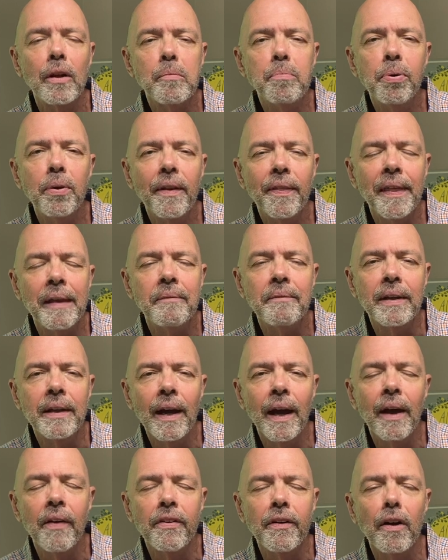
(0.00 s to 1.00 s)
put them
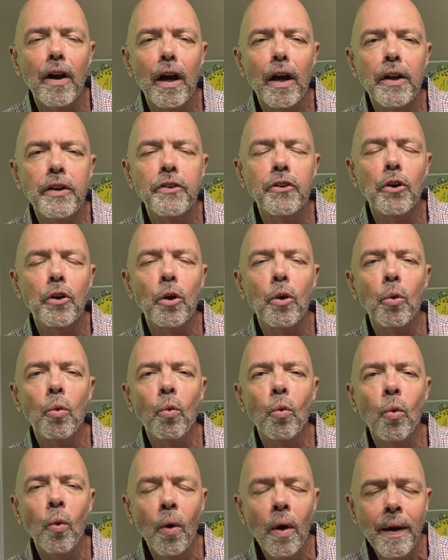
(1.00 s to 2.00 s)
together under
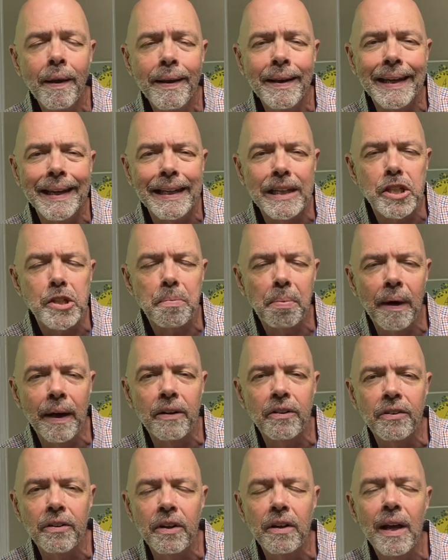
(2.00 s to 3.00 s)
one
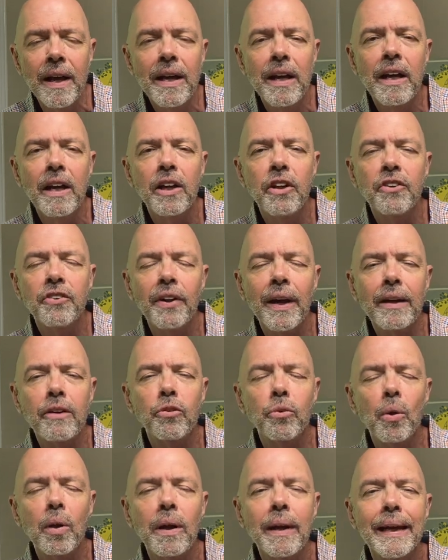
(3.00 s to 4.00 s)
expression
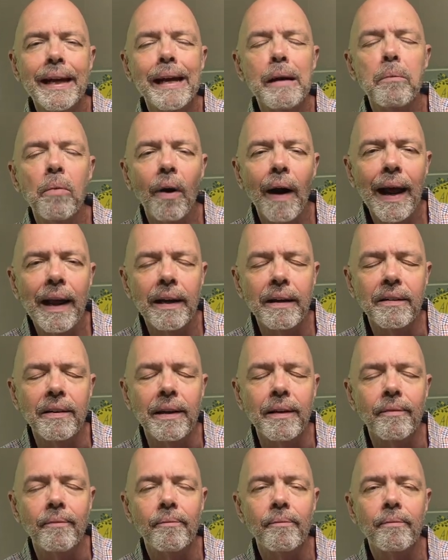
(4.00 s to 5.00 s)
sexual
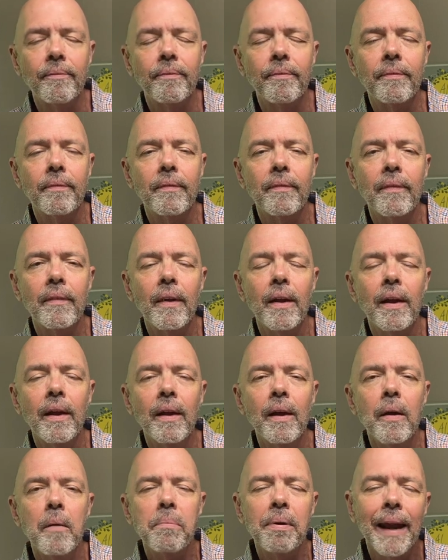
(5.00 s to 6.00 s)
immorality.
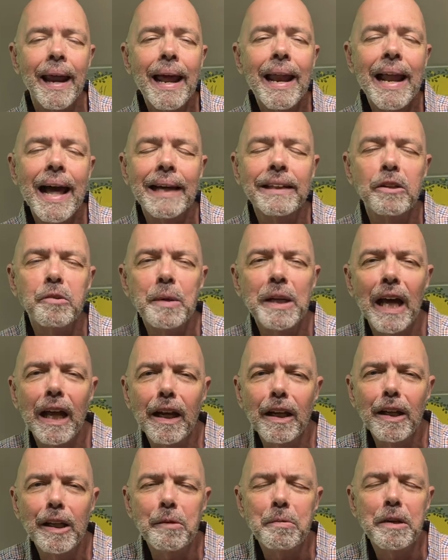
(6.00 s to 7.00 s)
But I like to be a
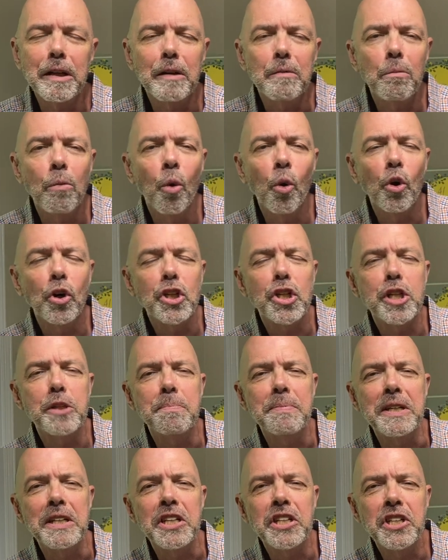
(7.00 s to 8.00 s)
little bit more
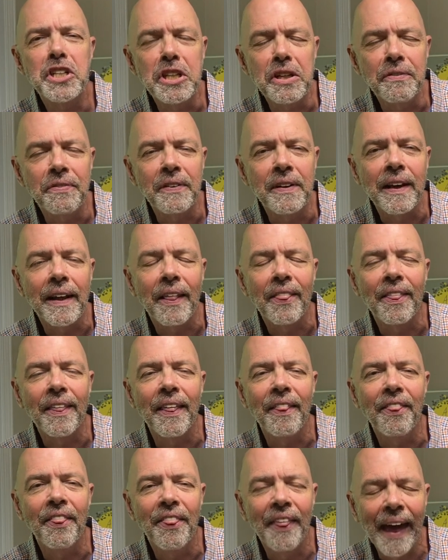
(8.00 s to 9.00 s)
specific
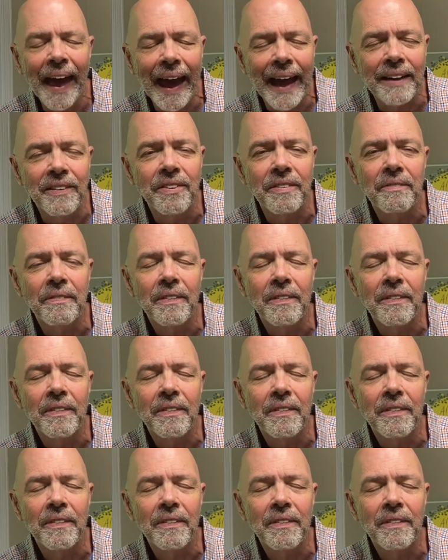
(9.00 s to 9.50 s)
than that.